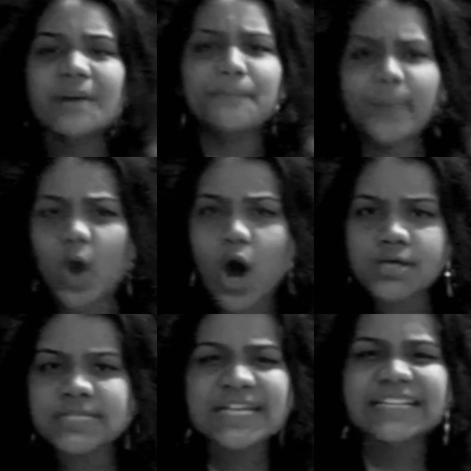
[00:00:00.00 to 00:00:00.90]

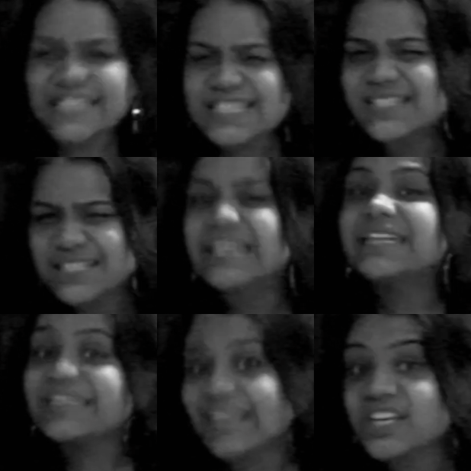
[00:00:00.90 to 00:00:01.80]
because this is
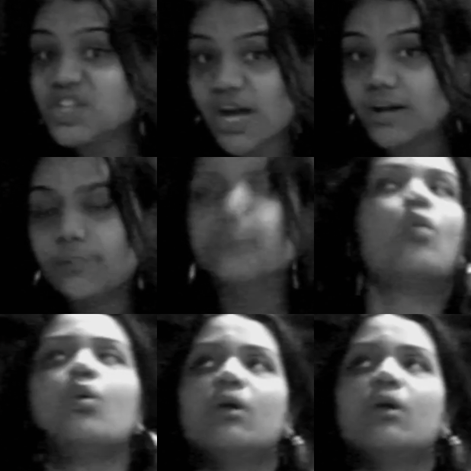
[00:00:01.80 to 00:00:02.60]
a tech channel, bro.